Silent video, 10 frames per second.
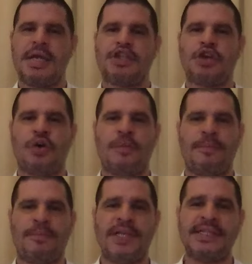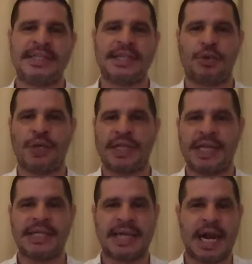So this is the three
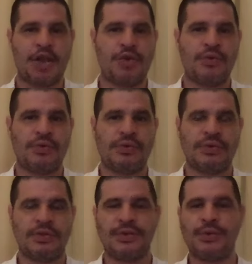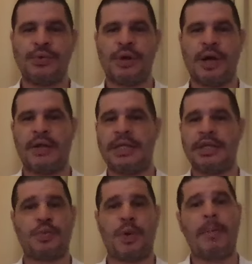things that I use to
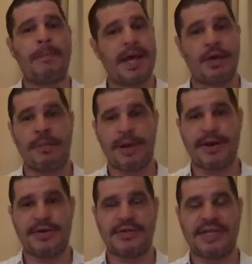disrupt my competitors.